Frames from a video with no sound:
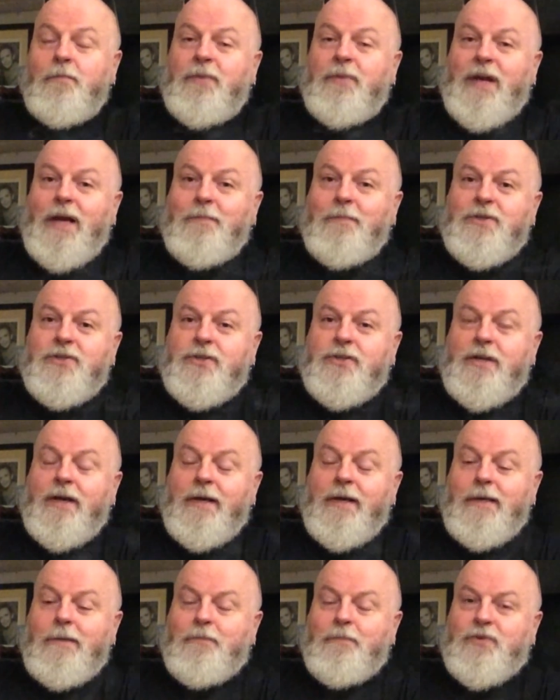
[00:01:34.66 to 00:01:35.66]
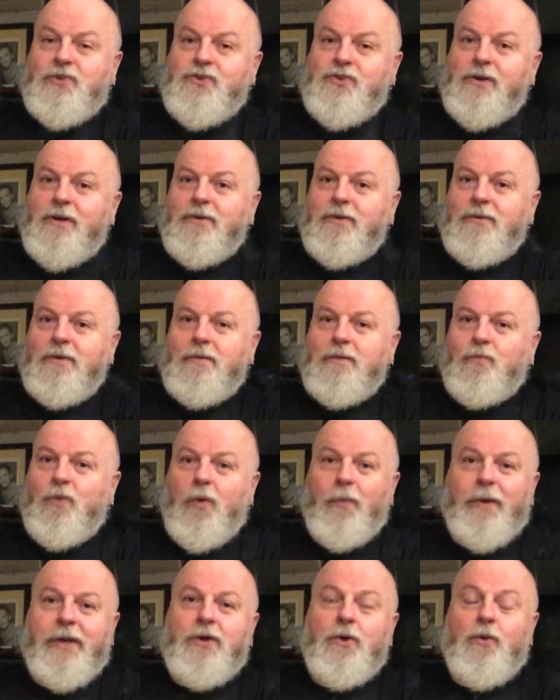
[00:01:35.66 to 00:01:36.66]
plumber's tape stroke,
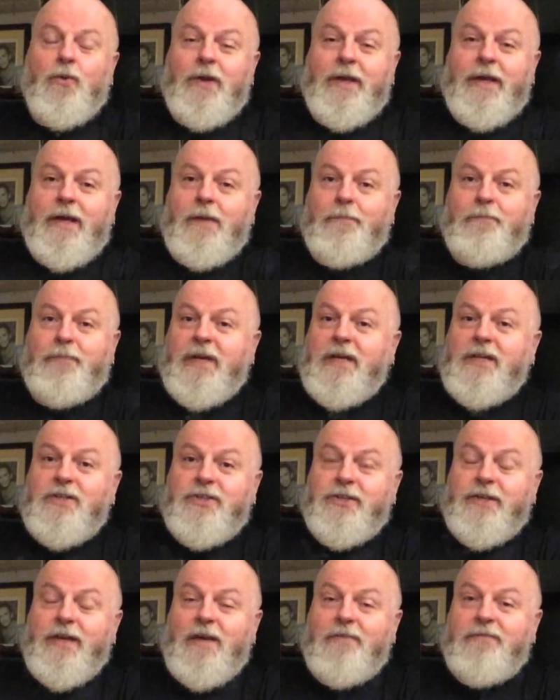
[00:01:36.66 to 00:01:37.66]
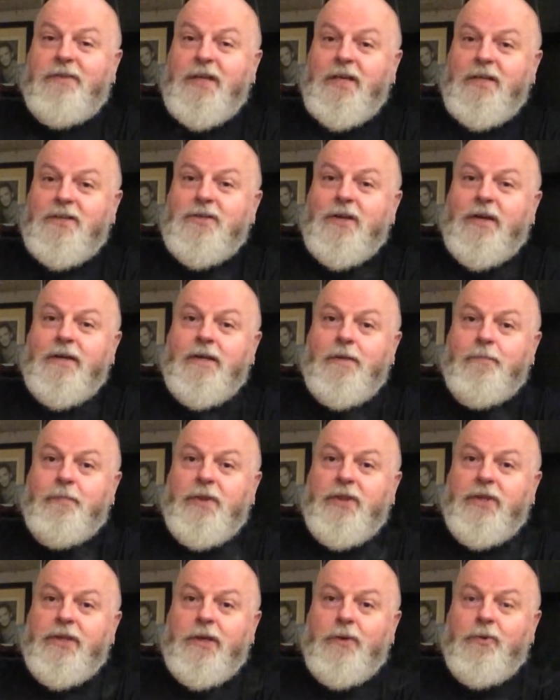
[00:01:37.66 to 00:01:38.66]
what we call here PTFE tape
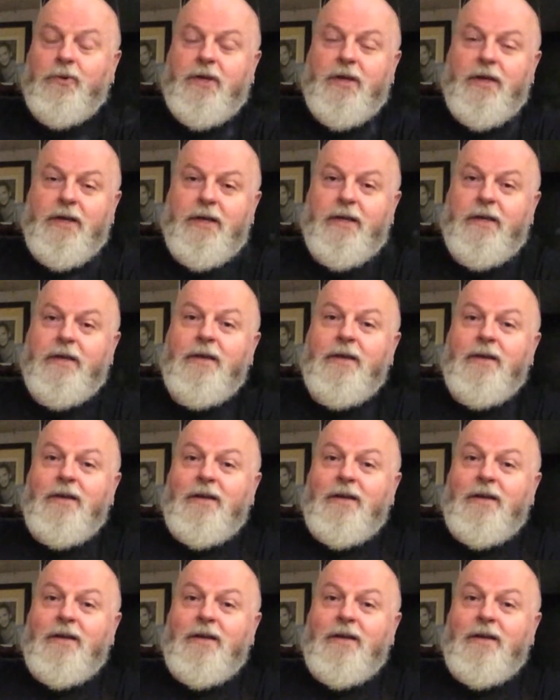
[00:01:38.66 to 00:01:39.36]
in the UK,